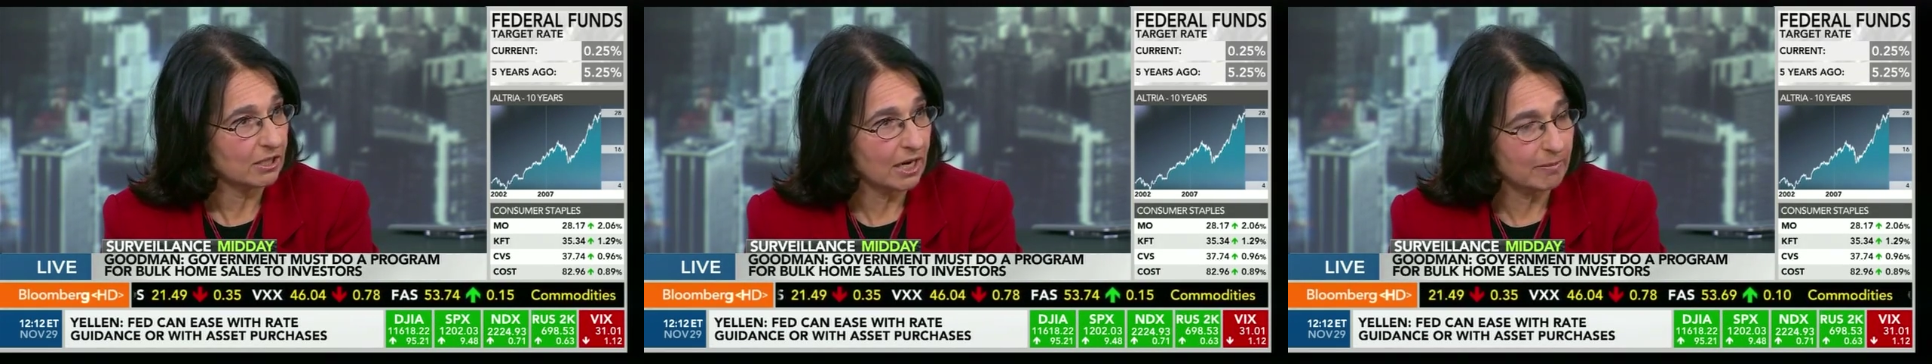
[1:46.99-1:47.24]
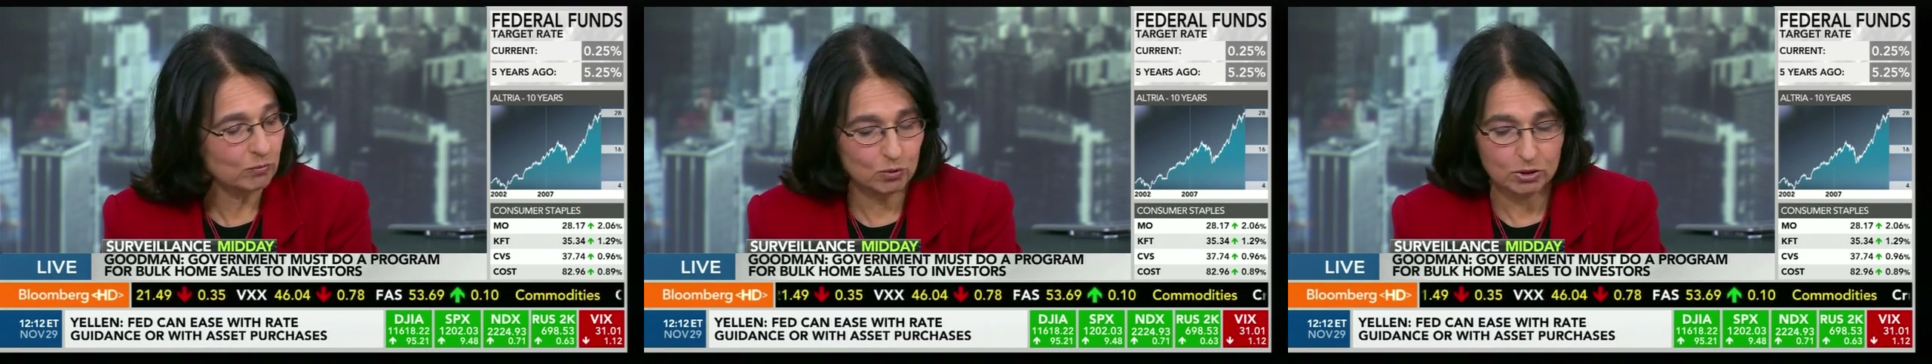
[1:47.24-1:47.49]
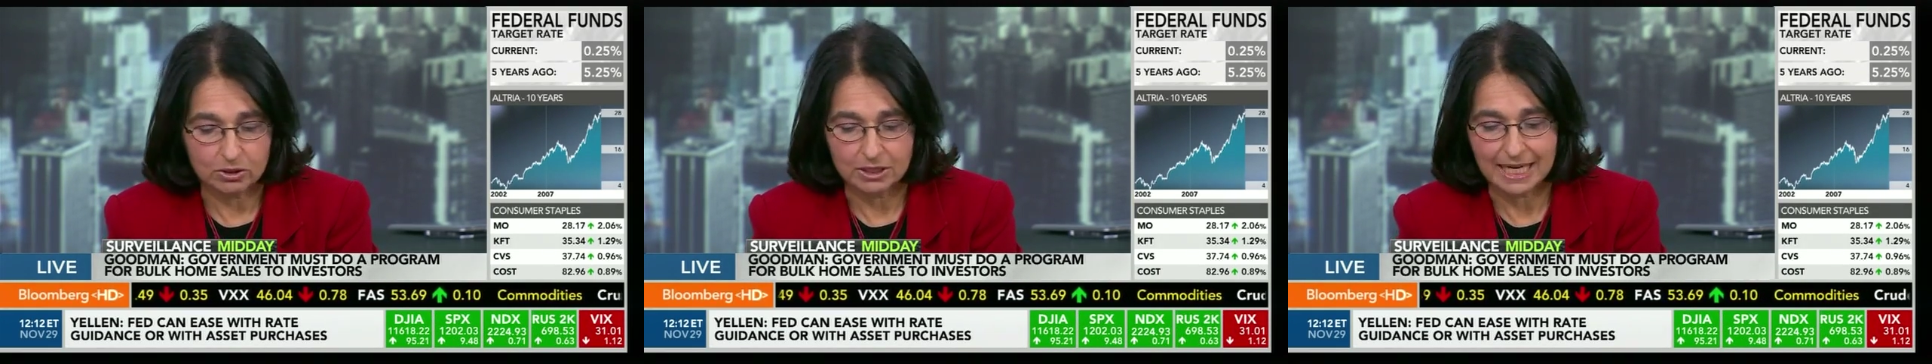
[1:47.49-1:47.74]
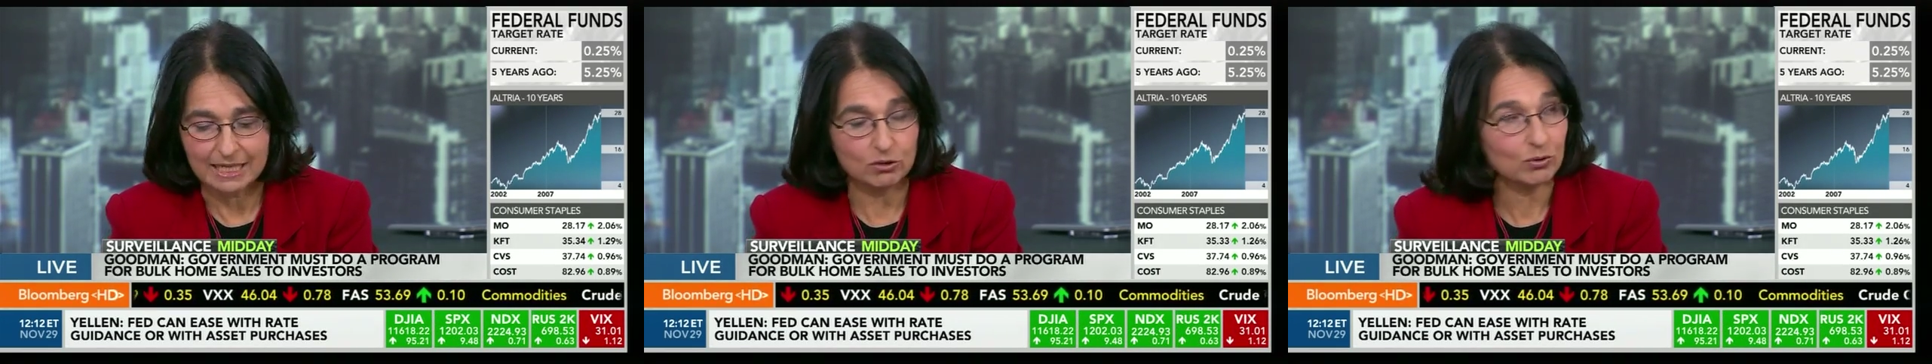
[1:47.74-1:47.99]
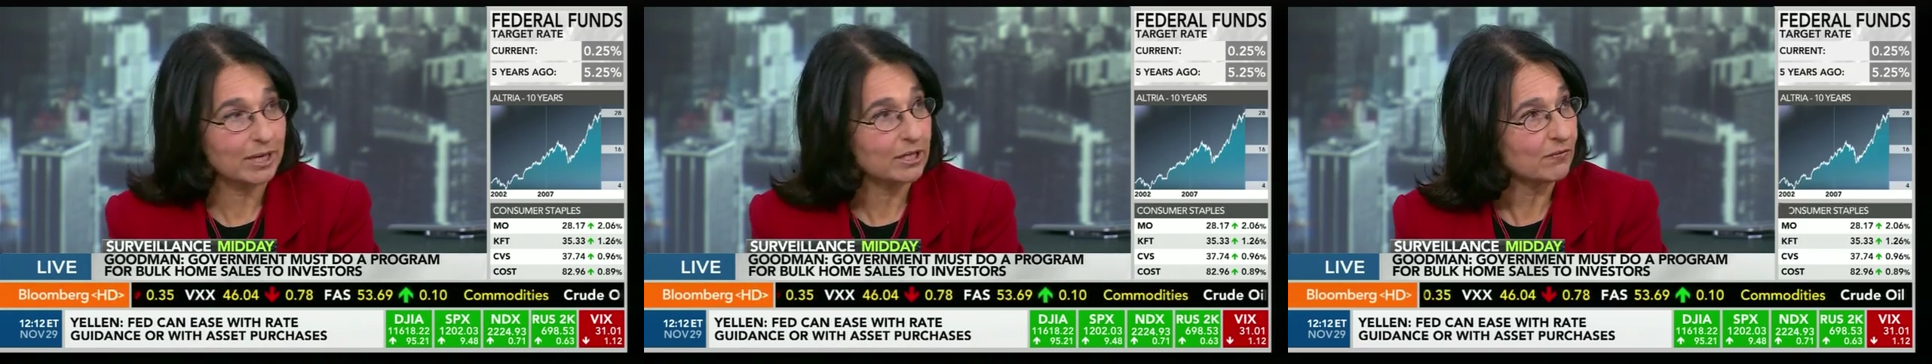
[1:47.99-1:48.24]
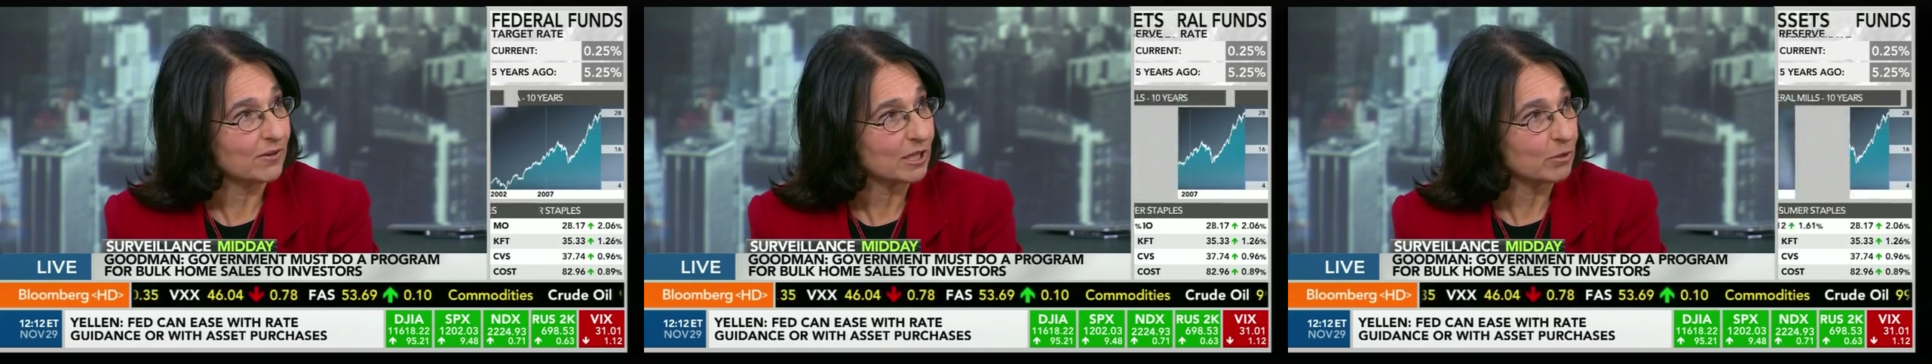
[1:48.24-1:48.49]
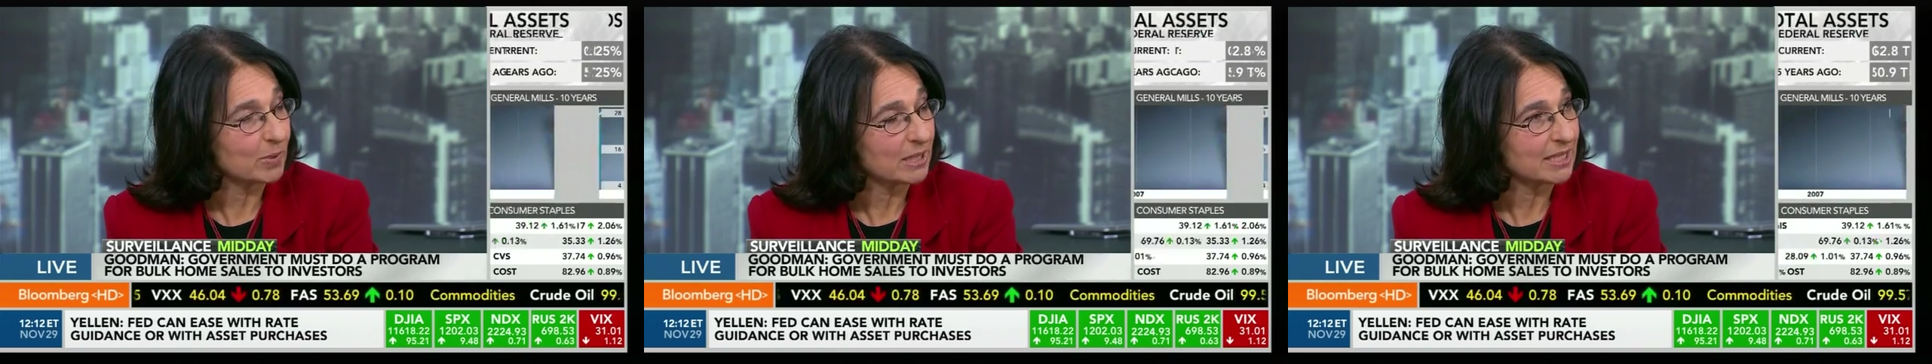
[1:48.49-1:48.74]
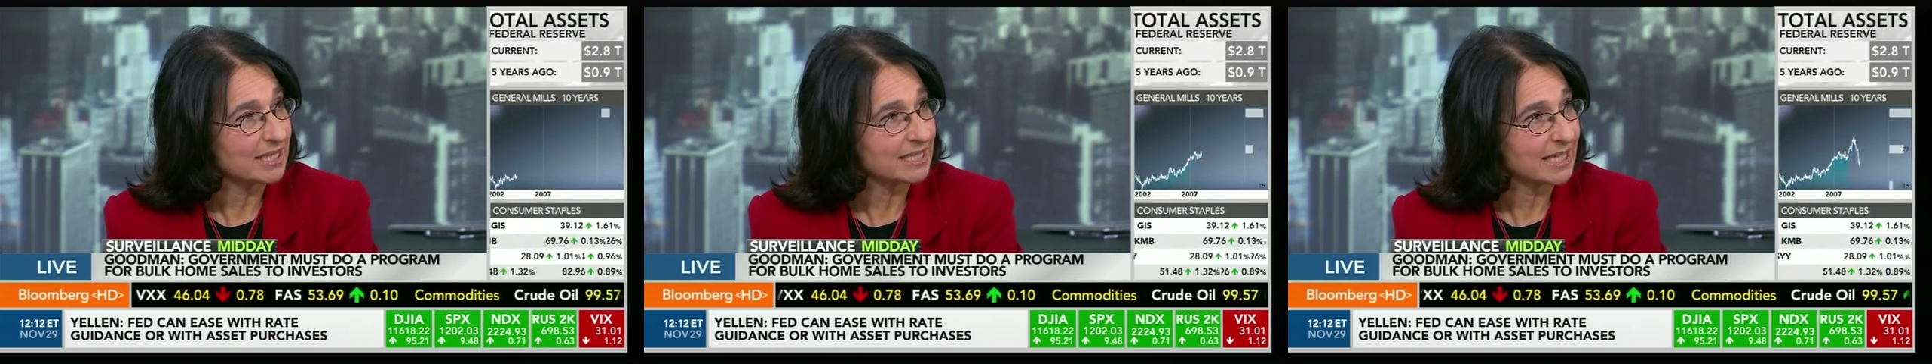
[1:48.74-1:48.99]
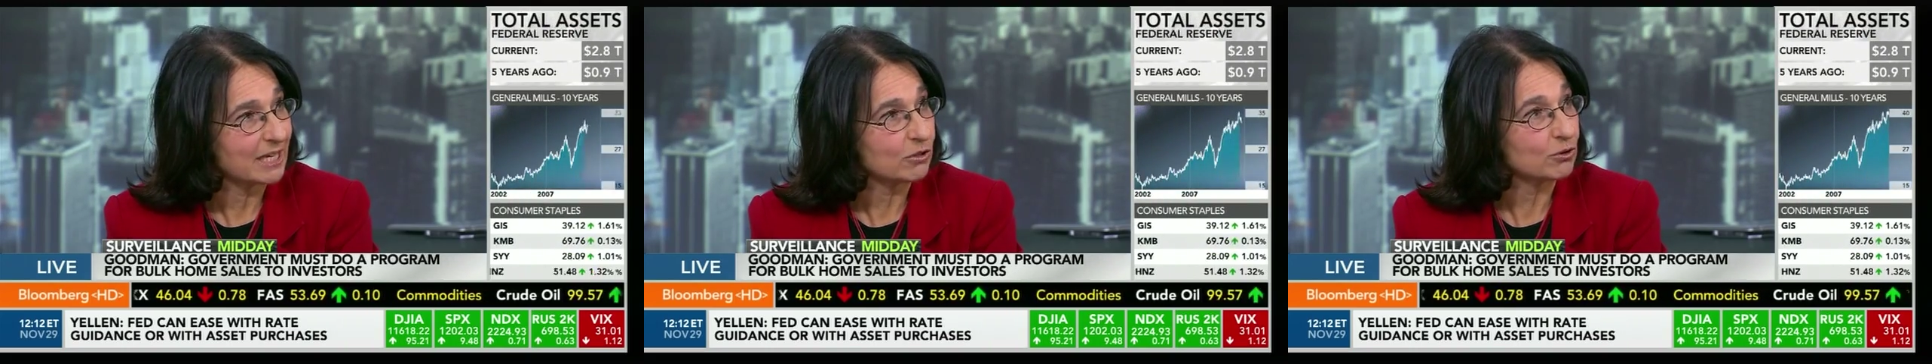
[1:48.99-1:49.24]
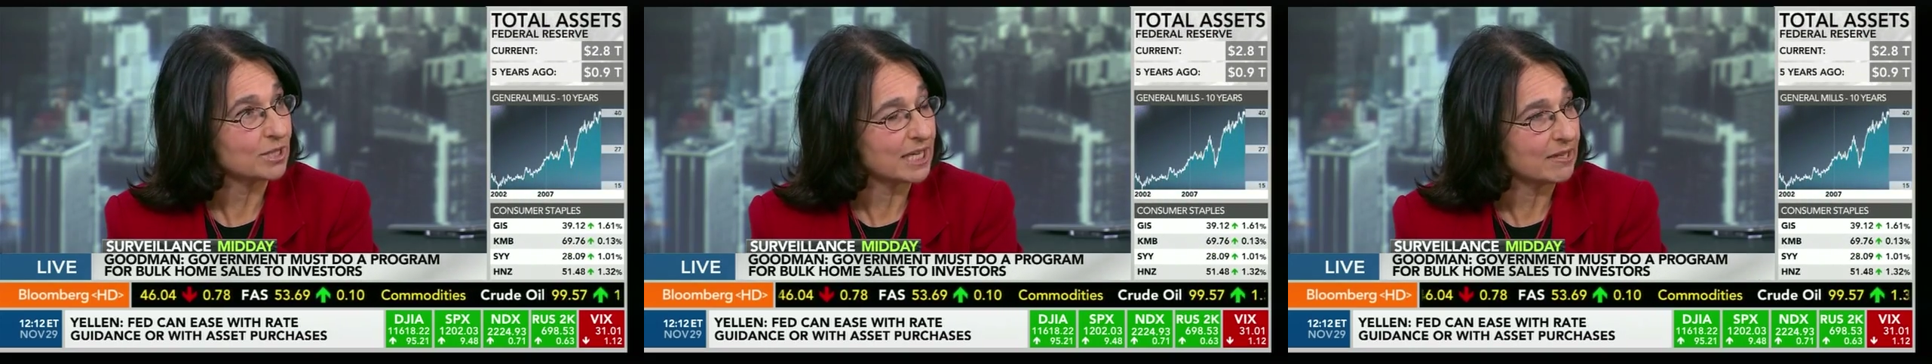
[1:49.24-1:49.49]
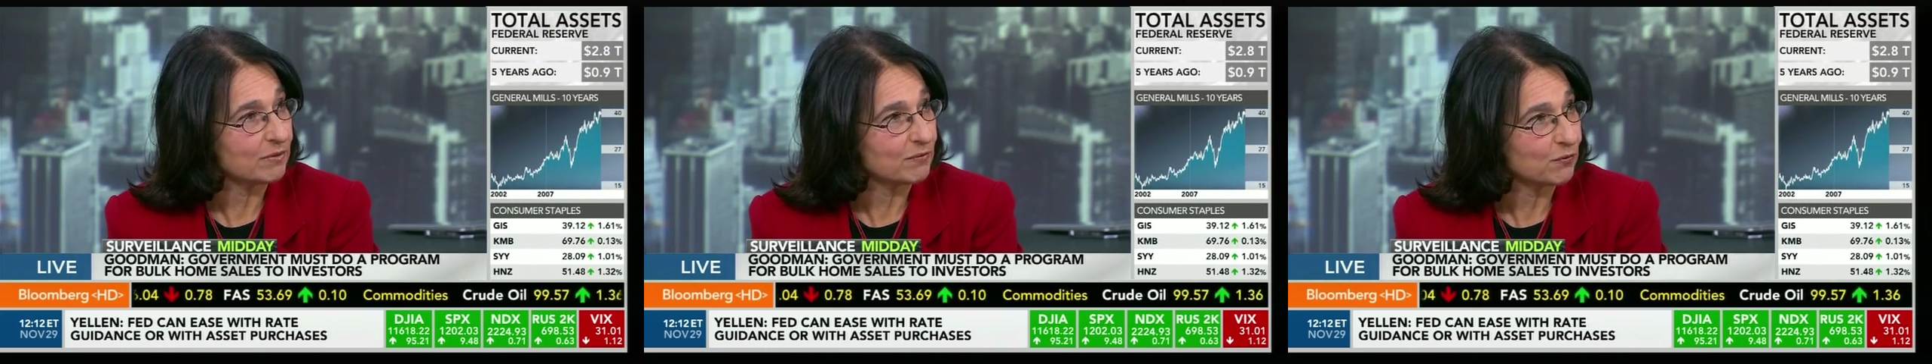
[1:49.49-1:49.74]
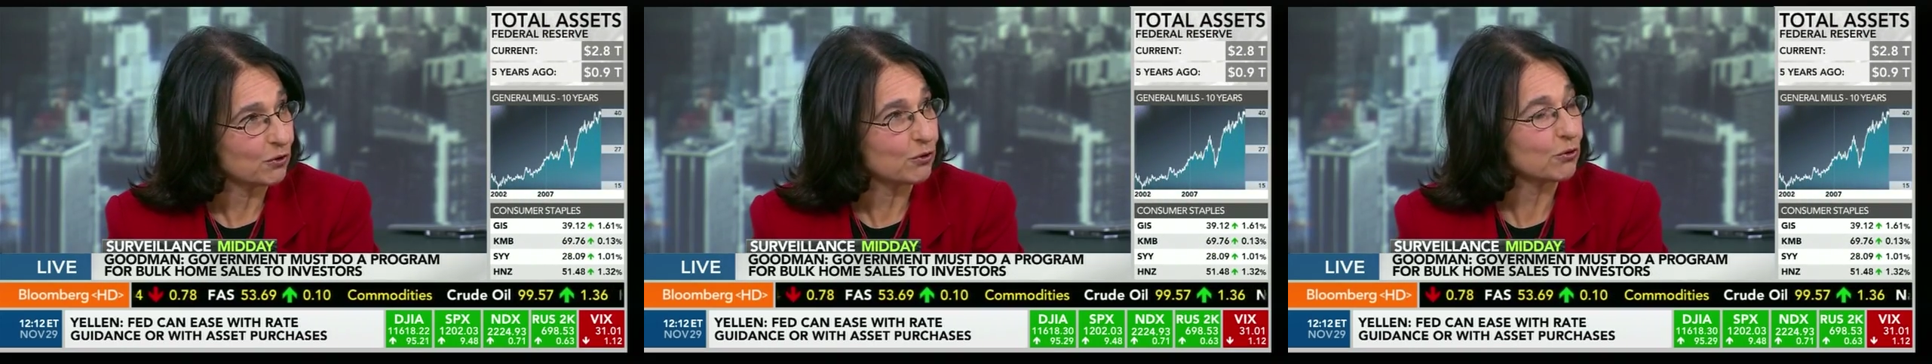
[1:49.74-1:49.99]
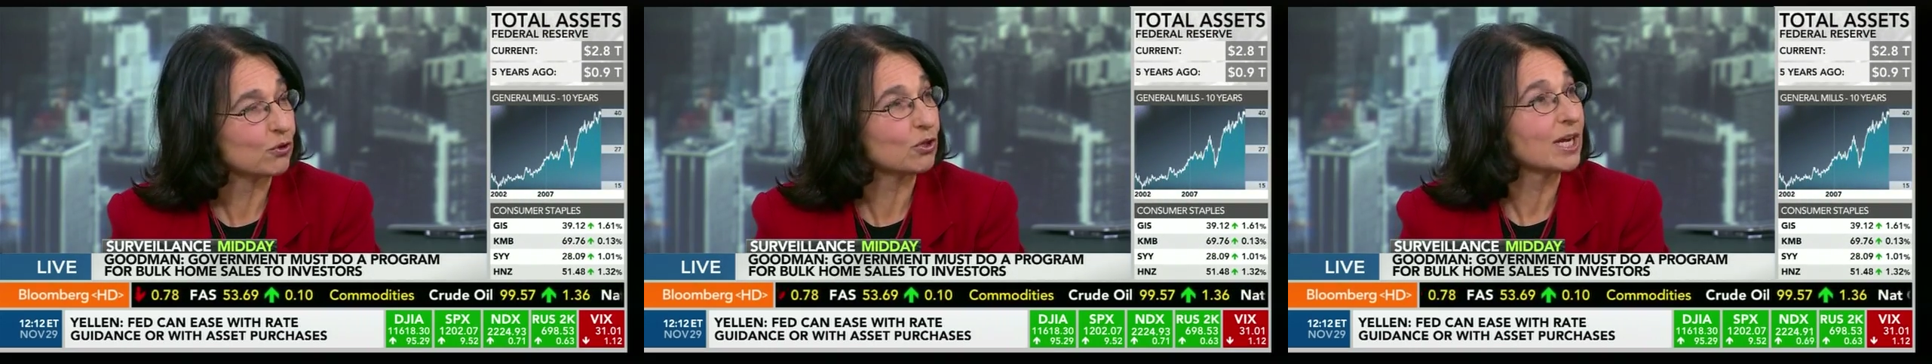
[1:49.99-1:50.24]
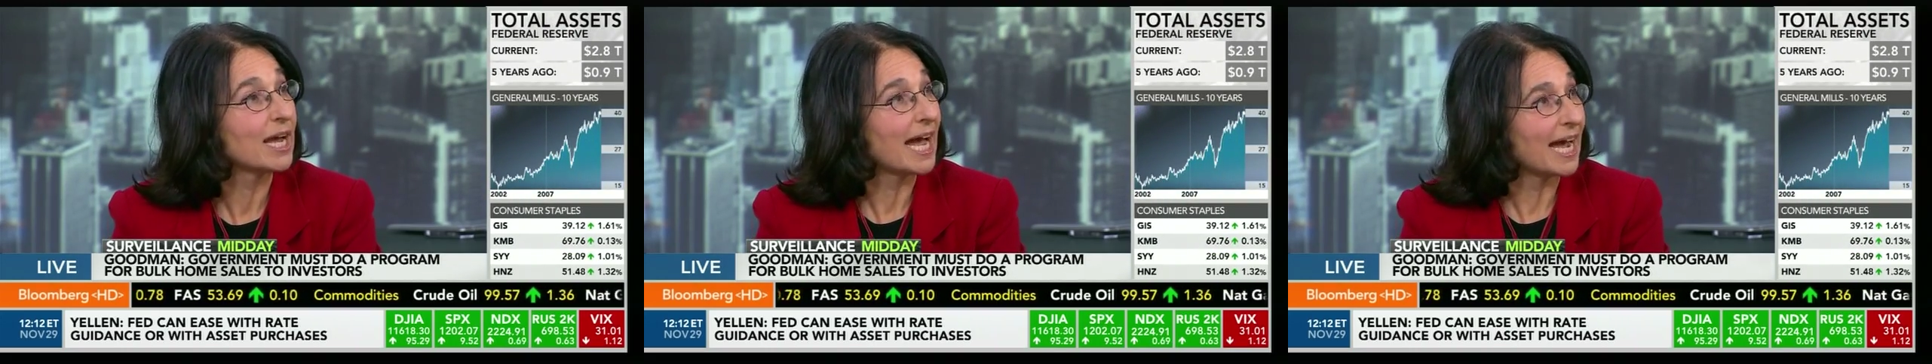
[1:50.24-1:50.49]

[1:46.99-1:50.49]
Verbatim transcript: um, will tighten credit availability standards even, even further, further,